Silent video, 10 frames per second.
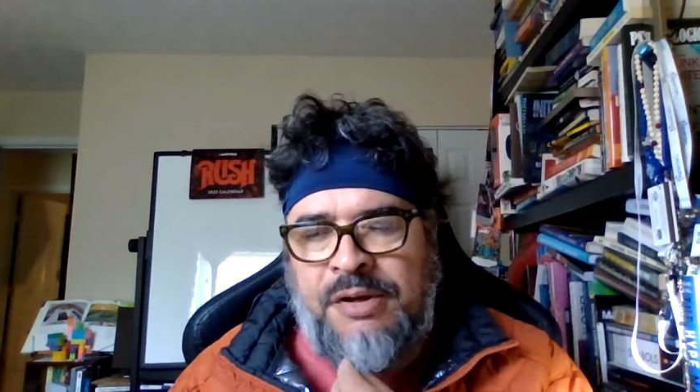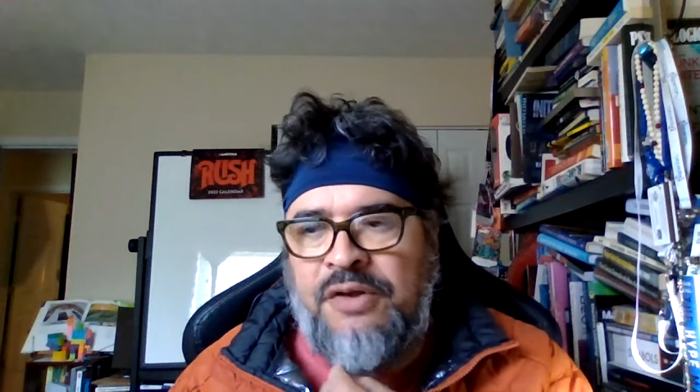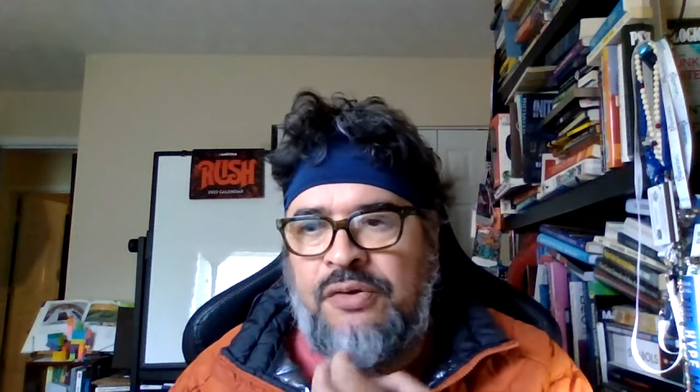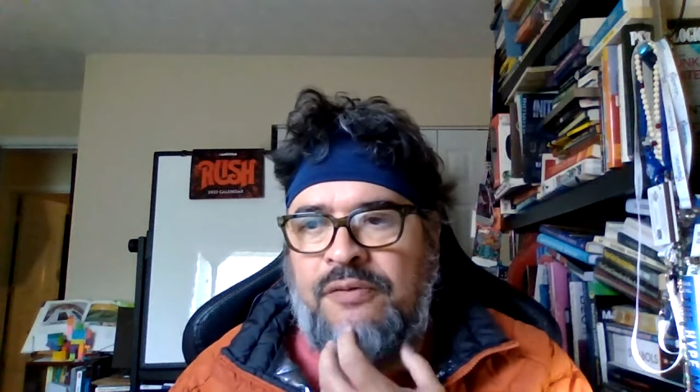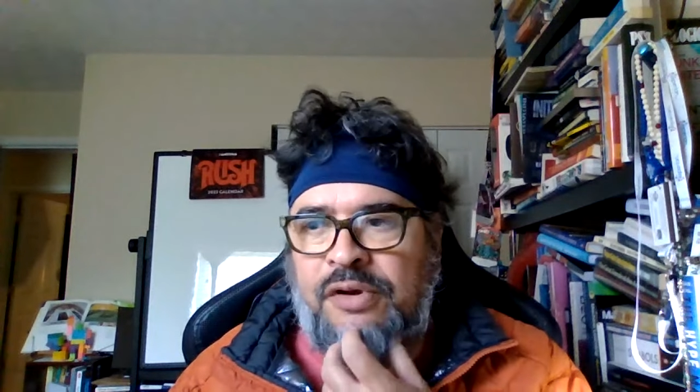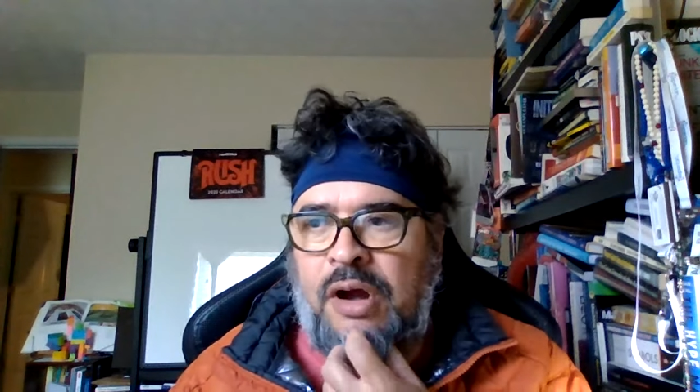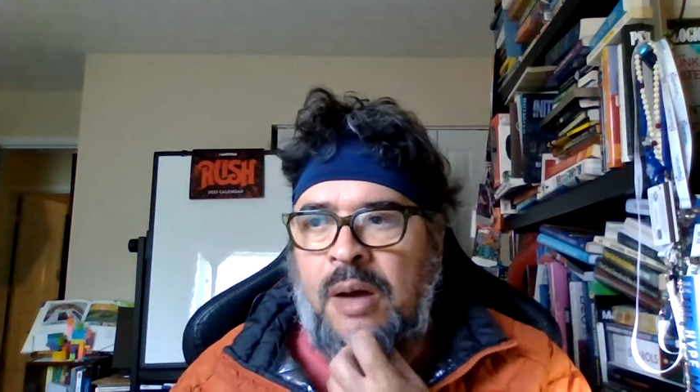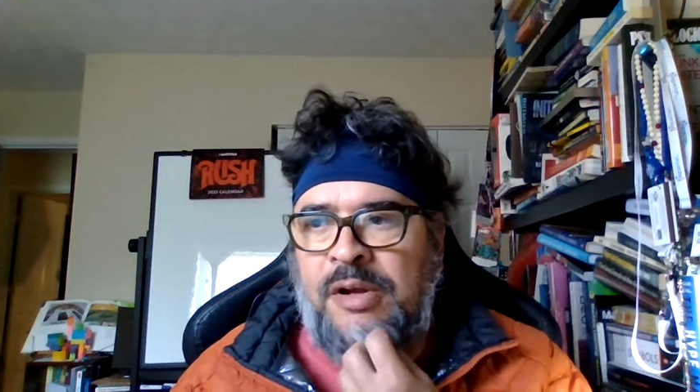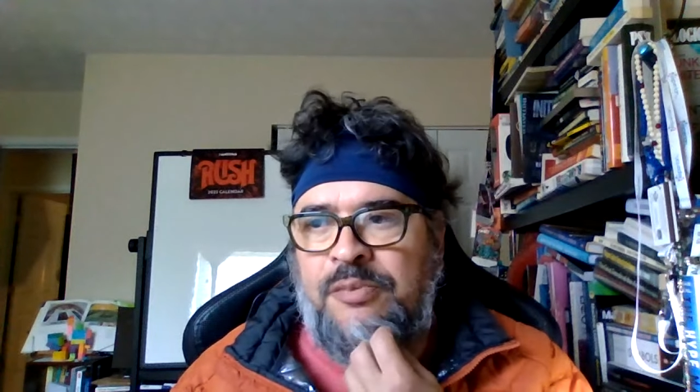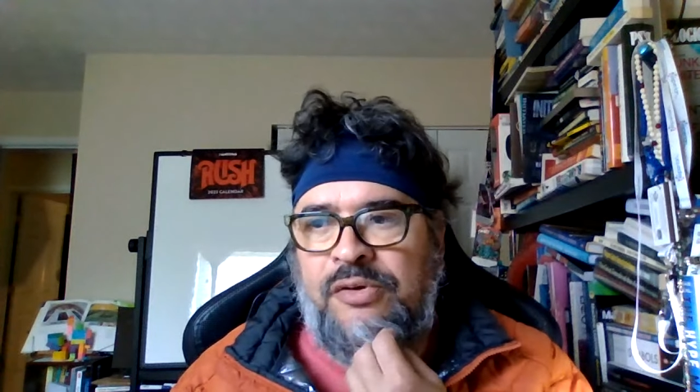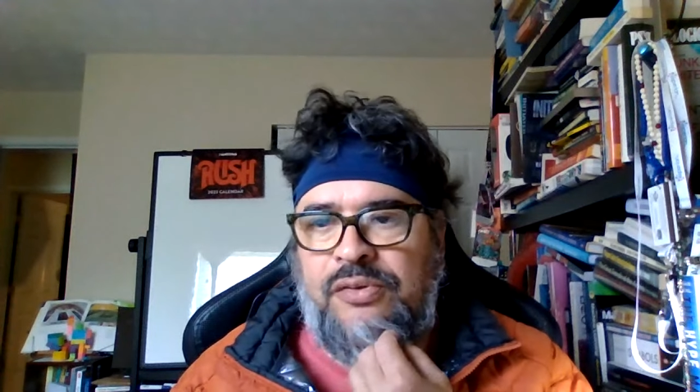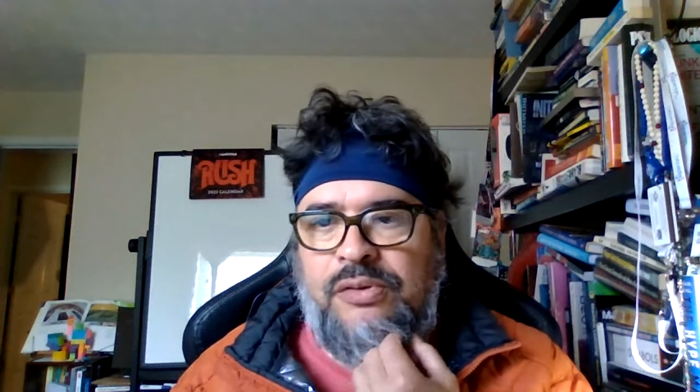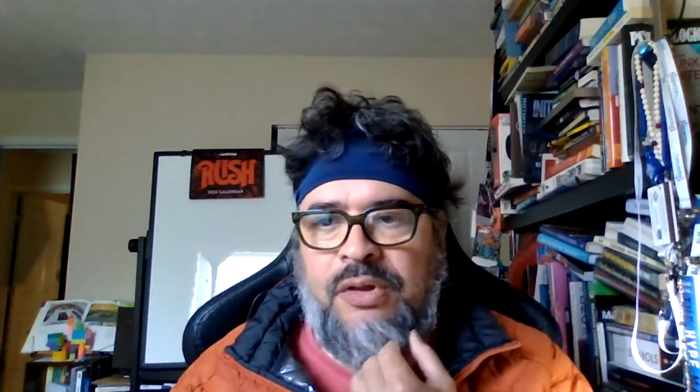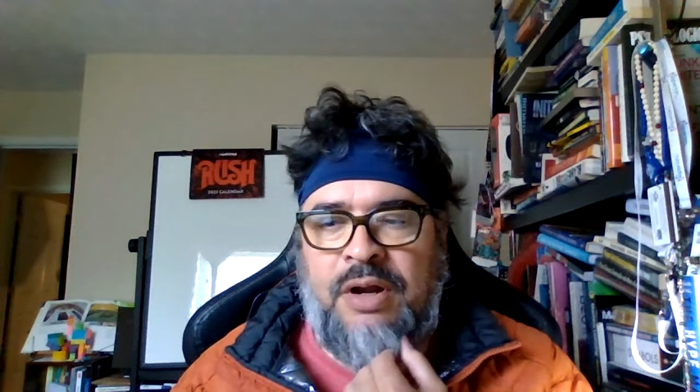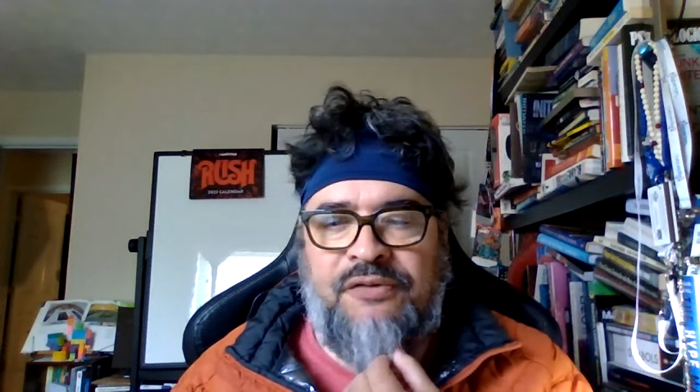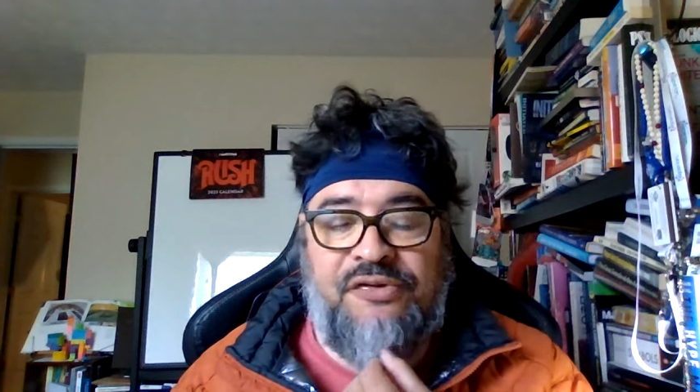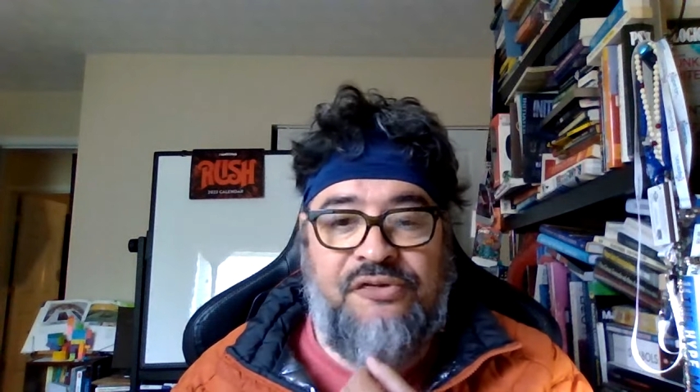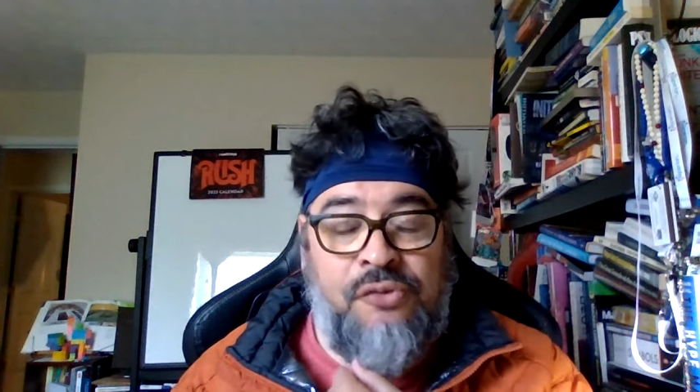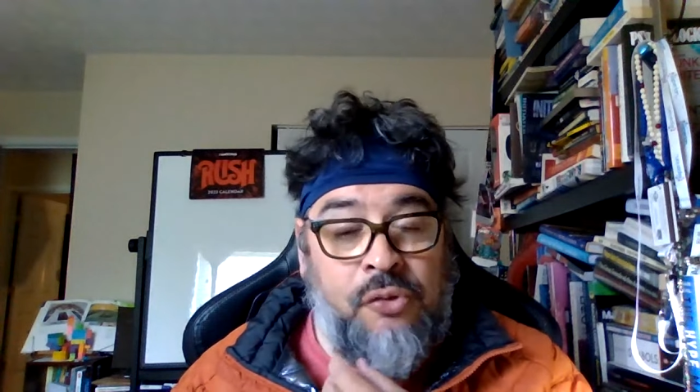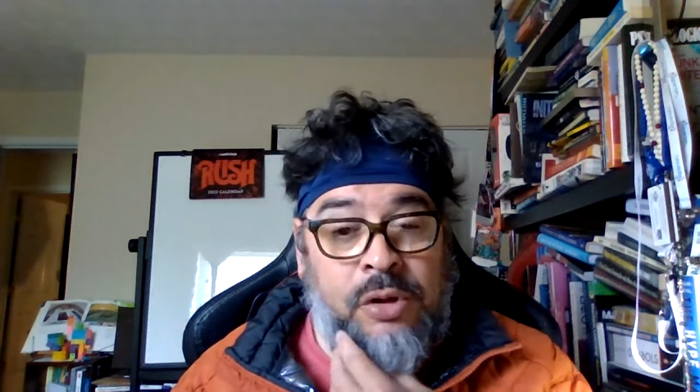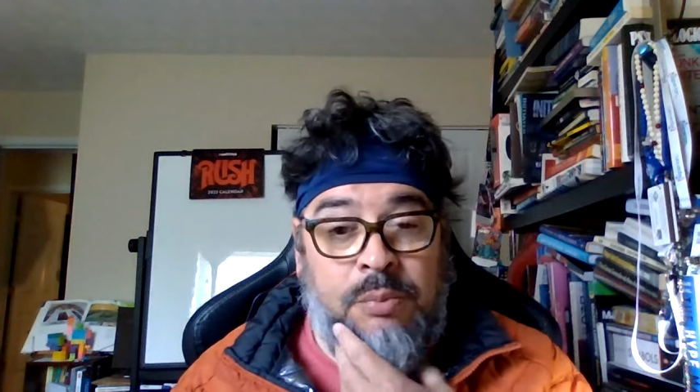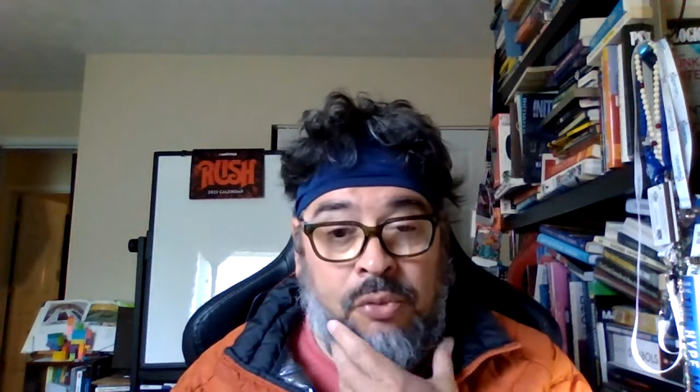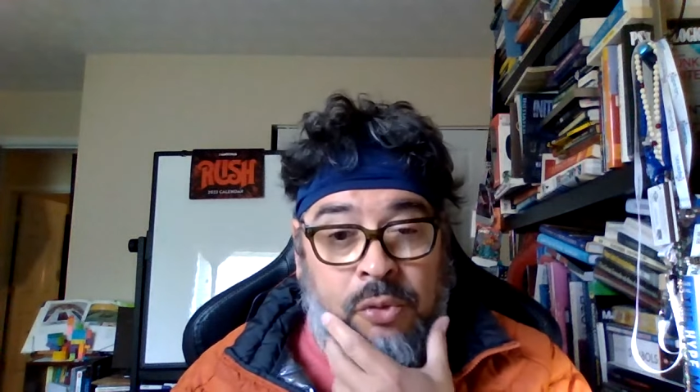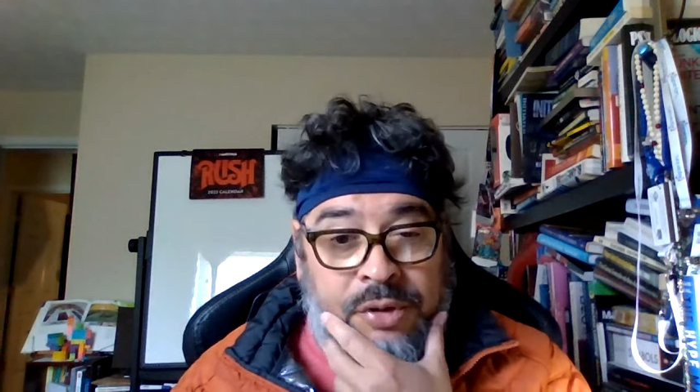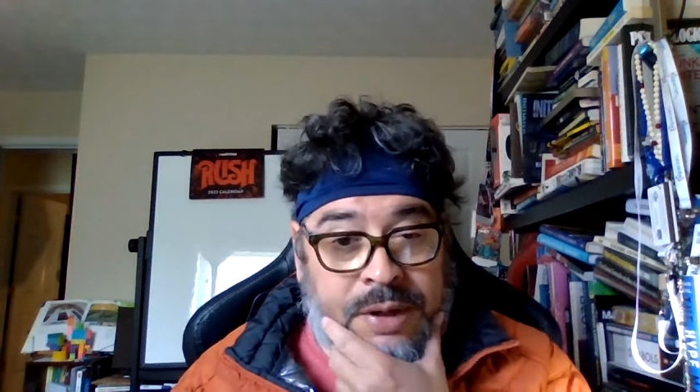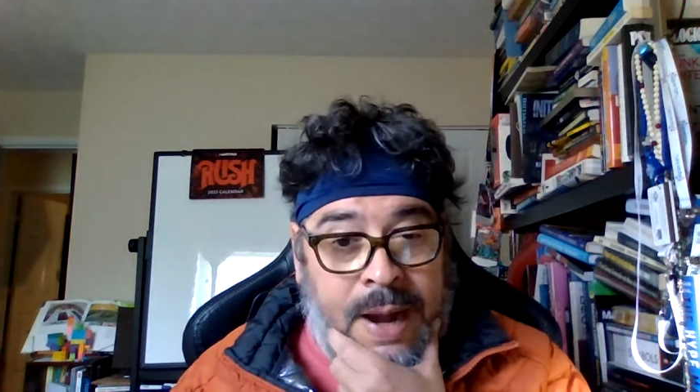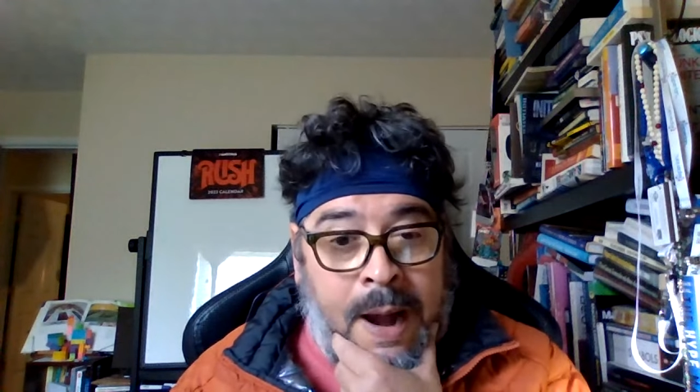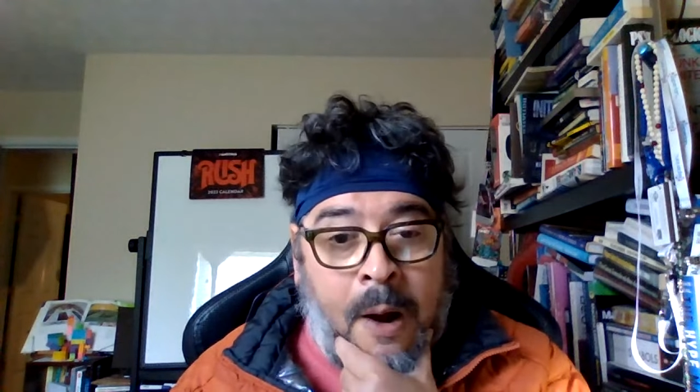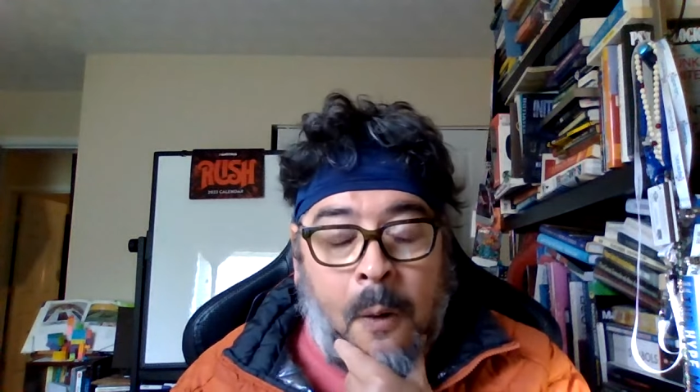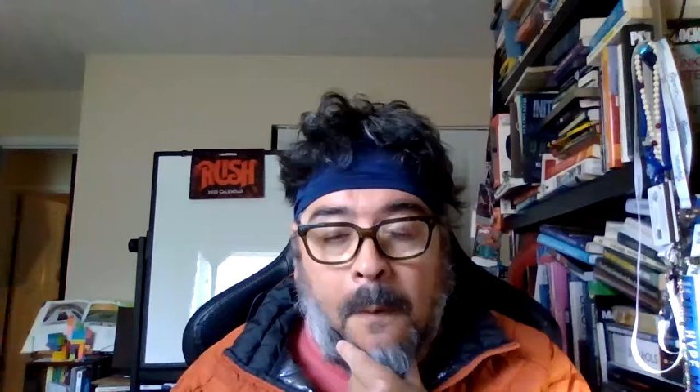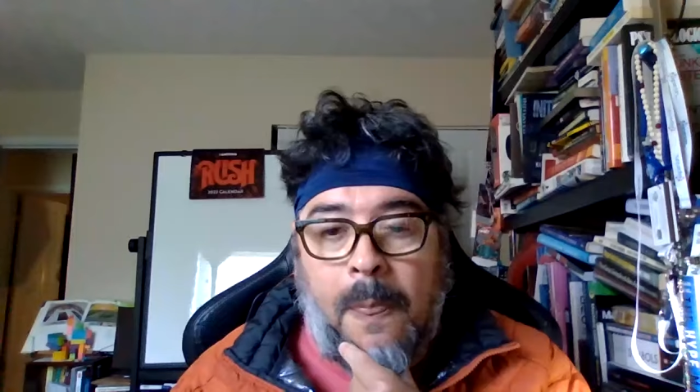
I do have a comic book that I've storyboarded out,